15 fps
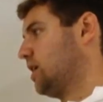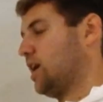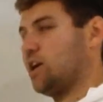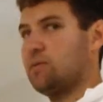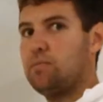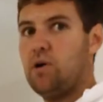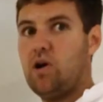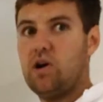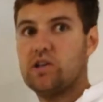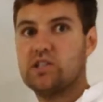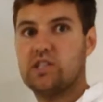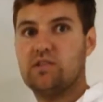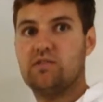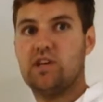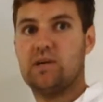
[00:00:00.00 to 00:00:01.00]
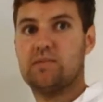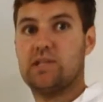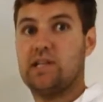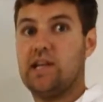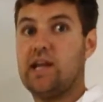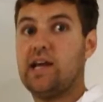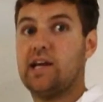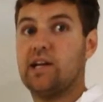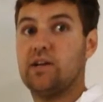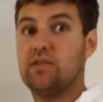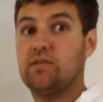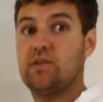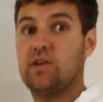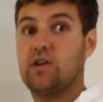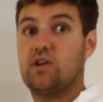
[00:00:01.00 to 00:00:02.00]
and a positive times a
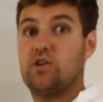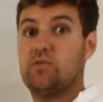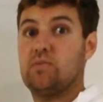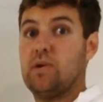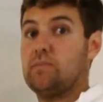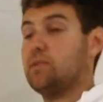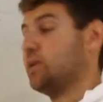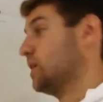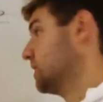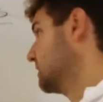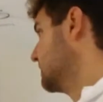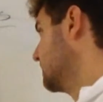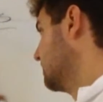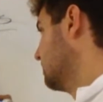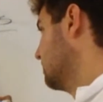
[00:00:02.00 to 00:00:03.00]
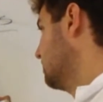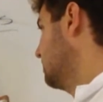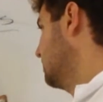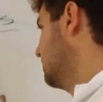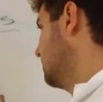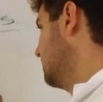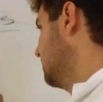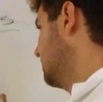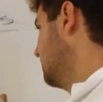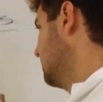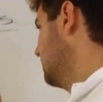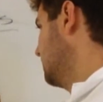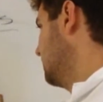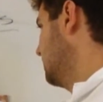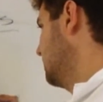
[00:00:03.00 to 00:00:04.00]
negative, remember, is still
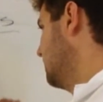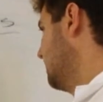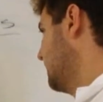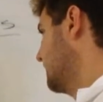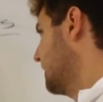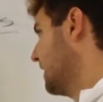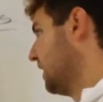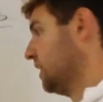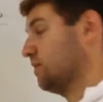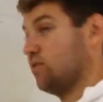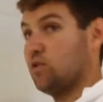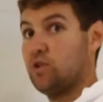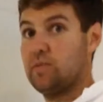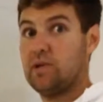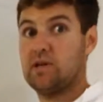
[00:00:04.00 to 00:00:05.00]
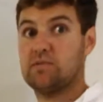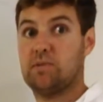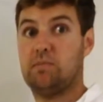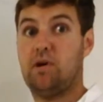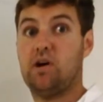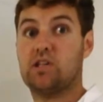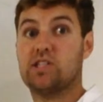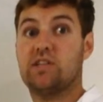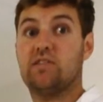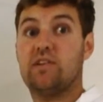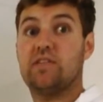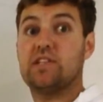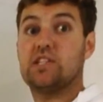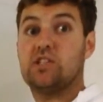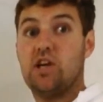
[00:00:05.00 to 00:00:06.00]
a negative. It only becomes a positive
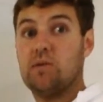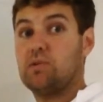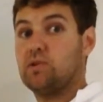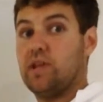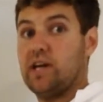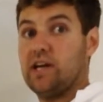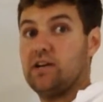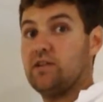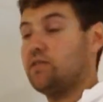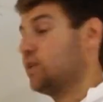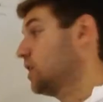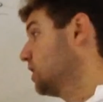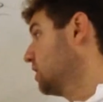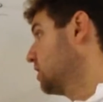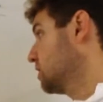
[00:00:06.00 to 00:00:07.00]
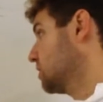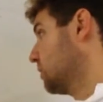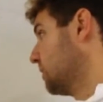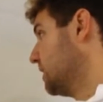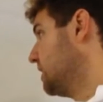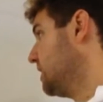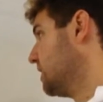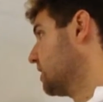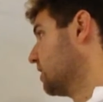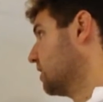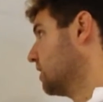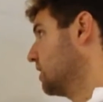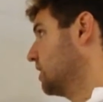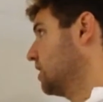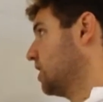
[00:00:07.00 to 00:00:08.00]
if it's double negative. So
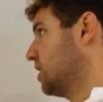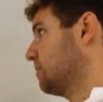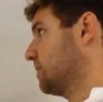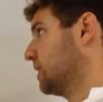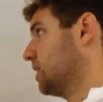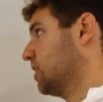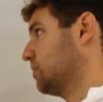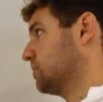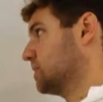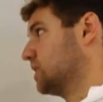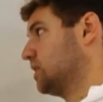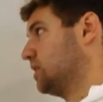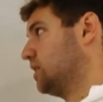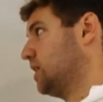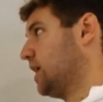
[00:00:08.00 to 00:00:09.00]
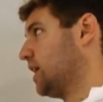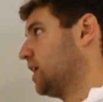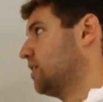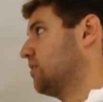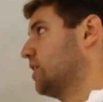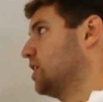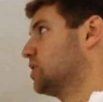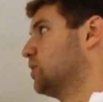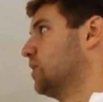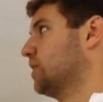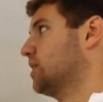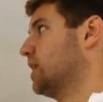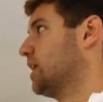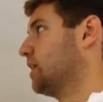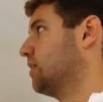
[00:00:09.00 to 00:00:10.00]
here, it becomes -8. So we
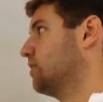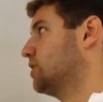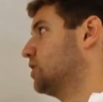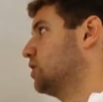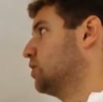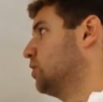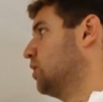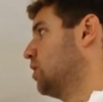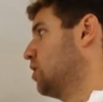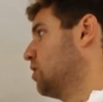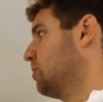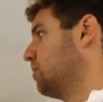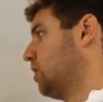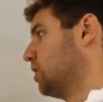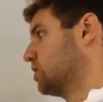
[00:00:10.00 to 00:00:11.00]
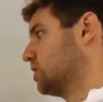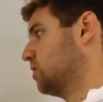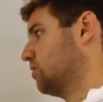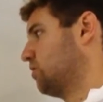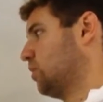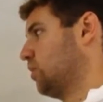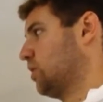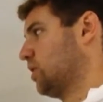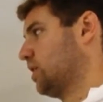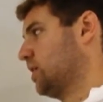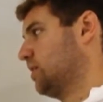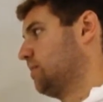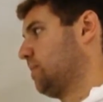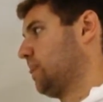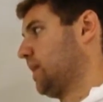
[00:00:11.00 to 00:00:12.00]
had -2, positive 4,
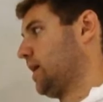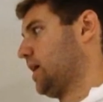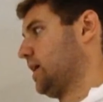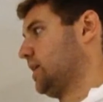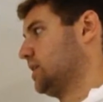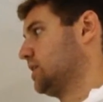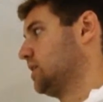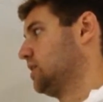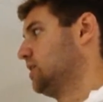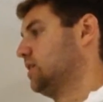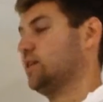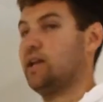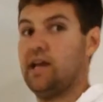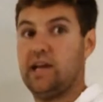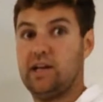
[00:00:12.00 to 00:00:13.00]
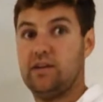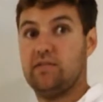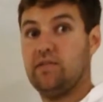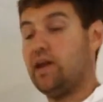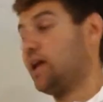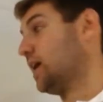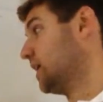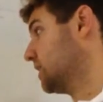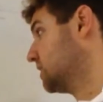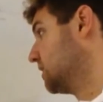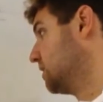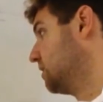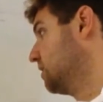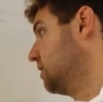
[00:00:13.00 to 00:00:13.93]
and -8.